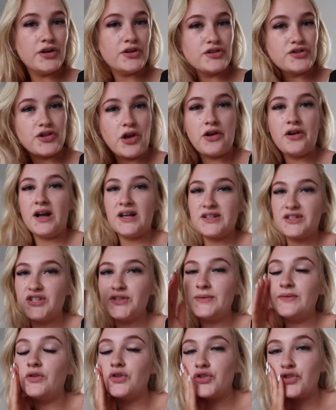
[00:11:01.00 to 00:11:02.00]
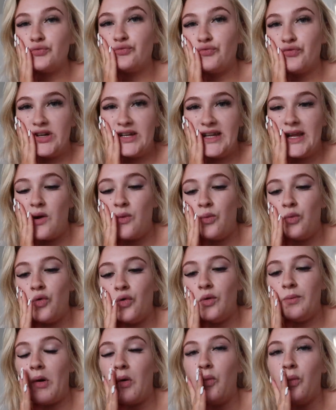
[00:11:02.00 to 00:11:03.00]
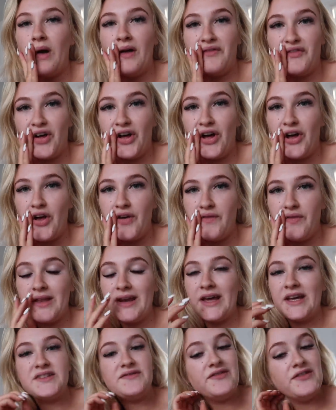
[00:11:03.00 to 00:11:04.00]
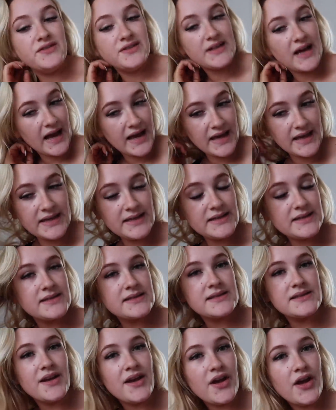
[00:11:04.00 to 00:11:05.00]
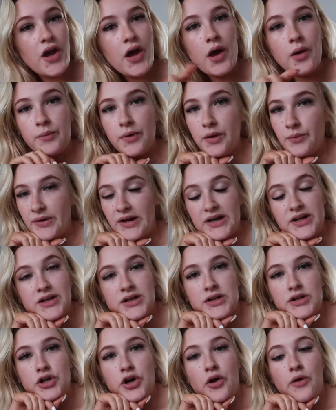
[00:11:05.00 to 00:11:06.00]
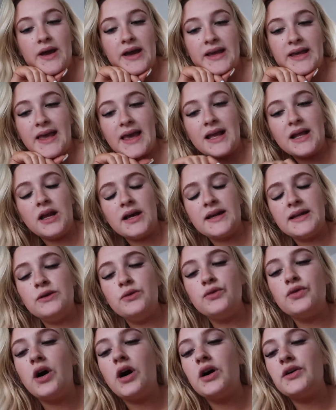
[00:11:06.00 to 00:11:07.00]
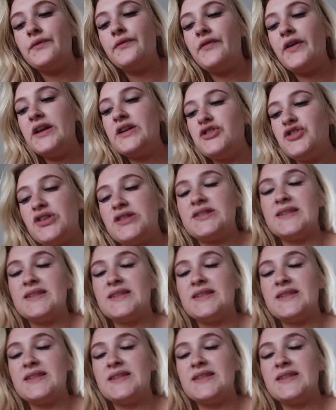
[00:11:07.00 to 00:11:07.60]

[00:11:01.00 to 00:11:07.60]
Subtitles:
So, guys, because we've got some really warm weather over the next few days, me and Brandon are going to go and get like a little garden furniture